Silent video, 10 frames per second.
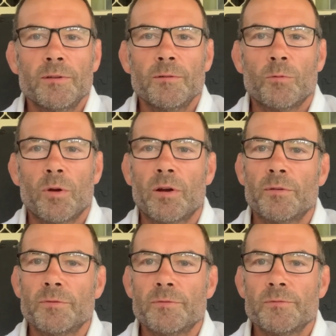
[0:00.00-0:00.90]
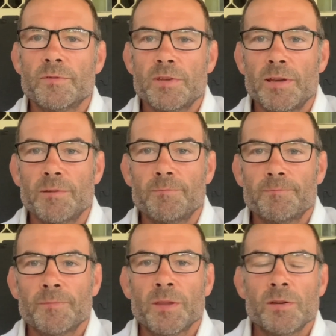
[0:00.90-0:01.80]
what I've seen.
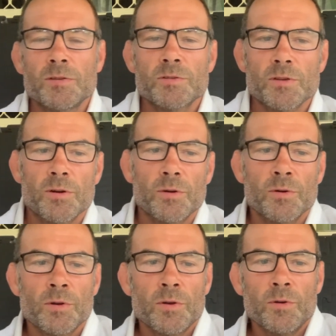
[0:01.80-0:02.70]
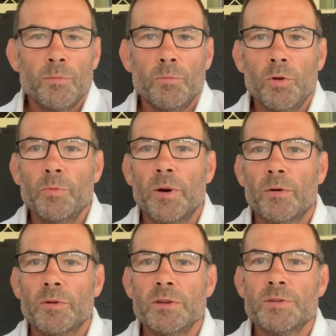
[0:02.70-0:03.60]
So blue
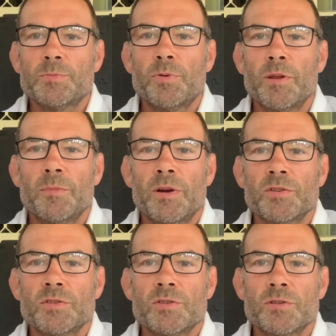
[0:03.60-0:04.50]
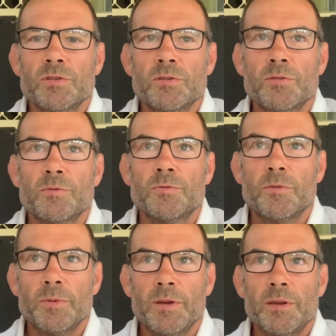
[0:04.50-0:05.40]
belt is pretty much, for
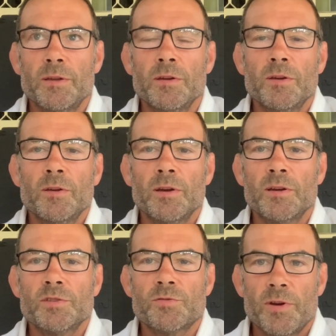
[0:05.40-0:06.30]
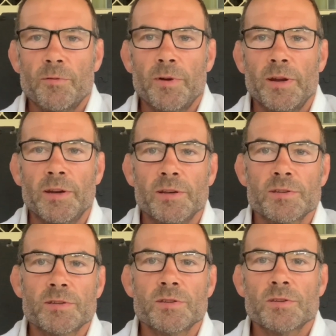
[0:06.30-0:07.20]
me, street
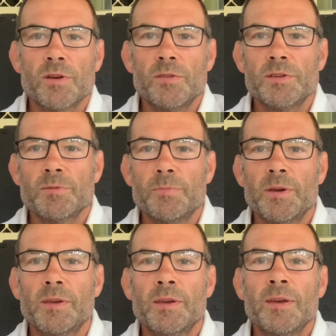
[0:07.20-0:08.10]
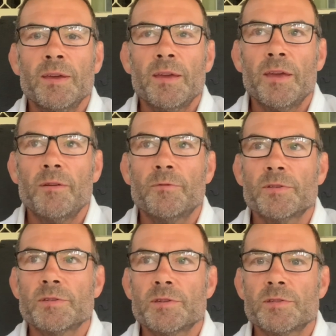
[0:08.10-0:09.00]
readiness. So there's a big
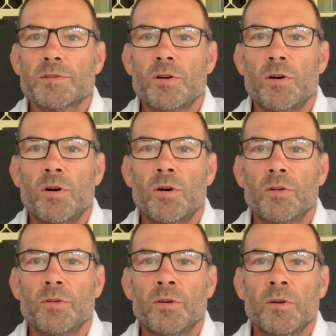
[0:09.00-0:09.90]
emphasis on